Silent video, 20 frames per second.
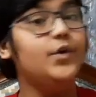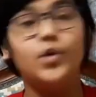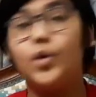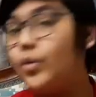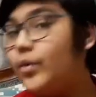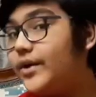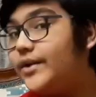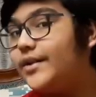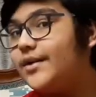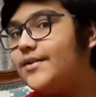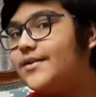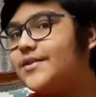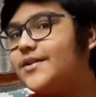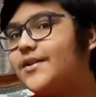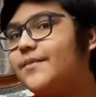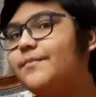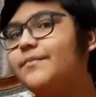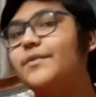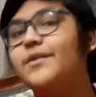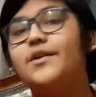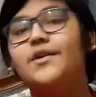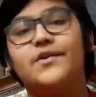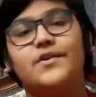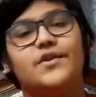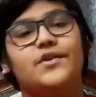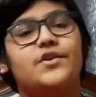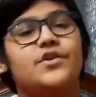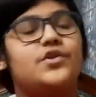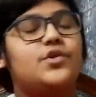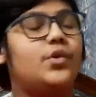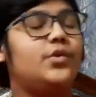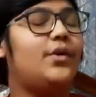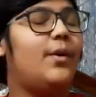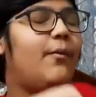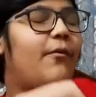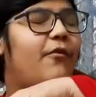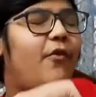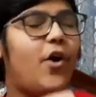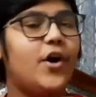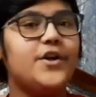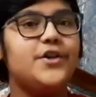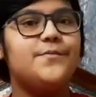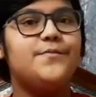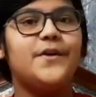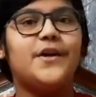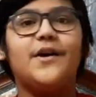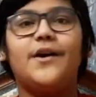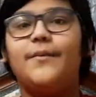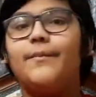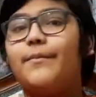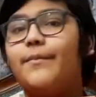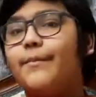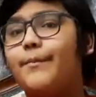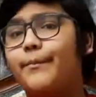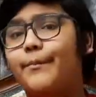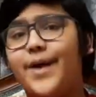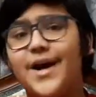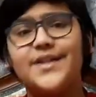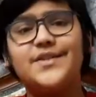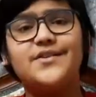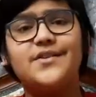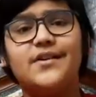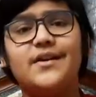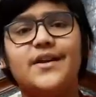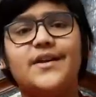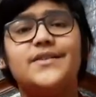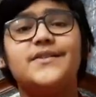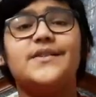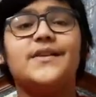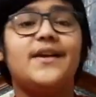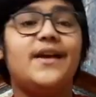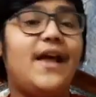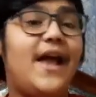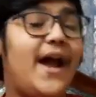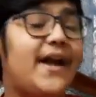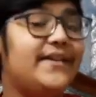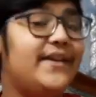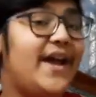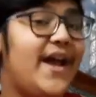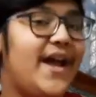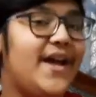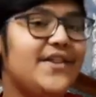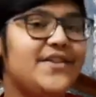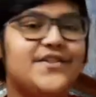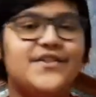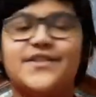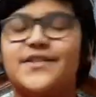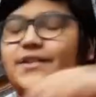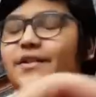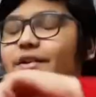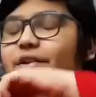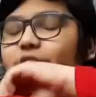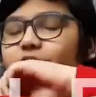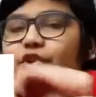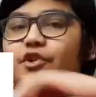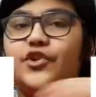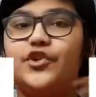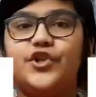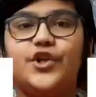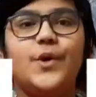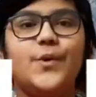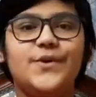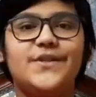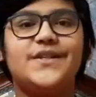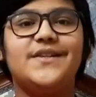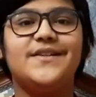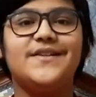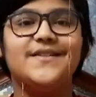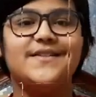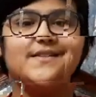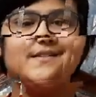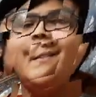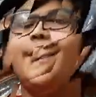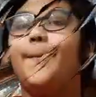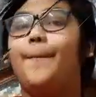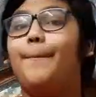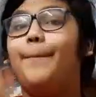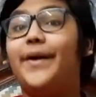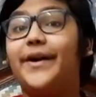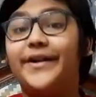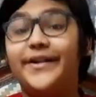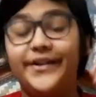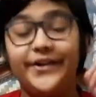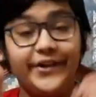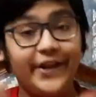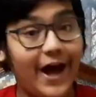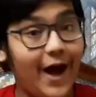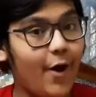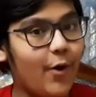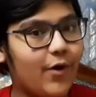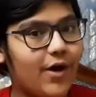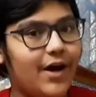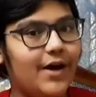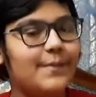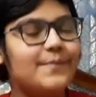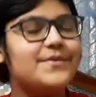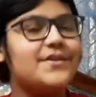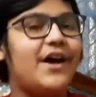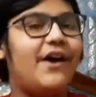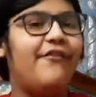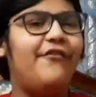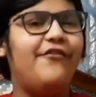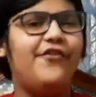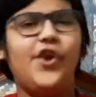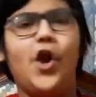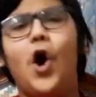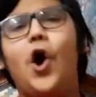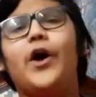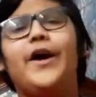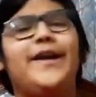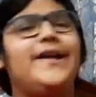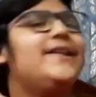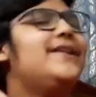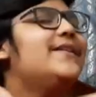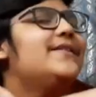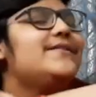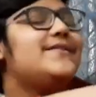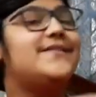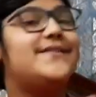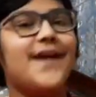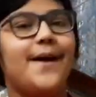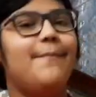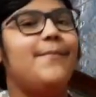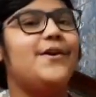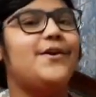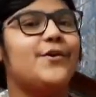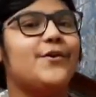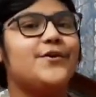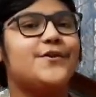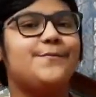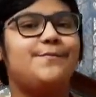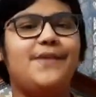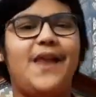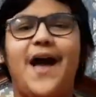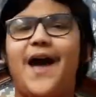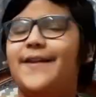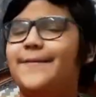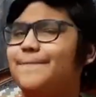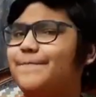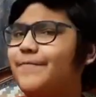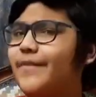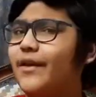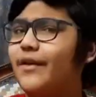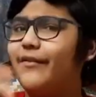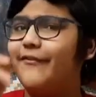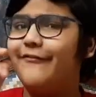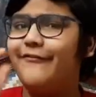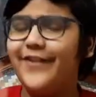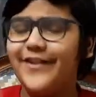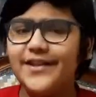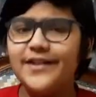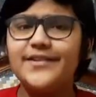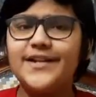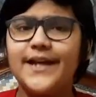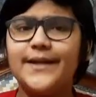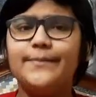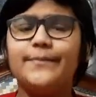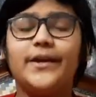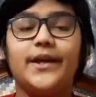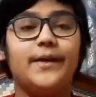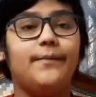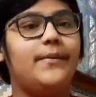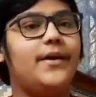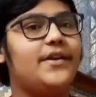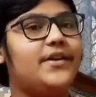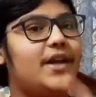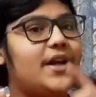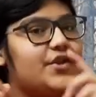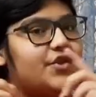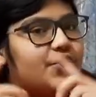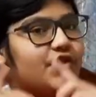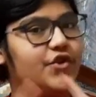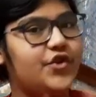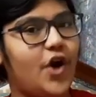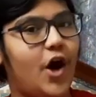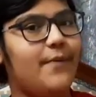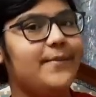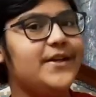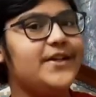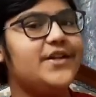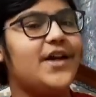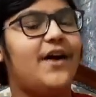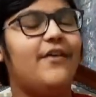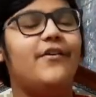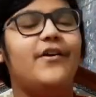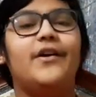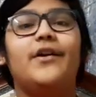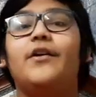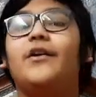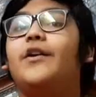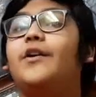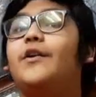no one kills him, so the wand becomes masterless and hence useless. But now comes a flaw in Dumbledore's plan. When the time came in the astronomy tower,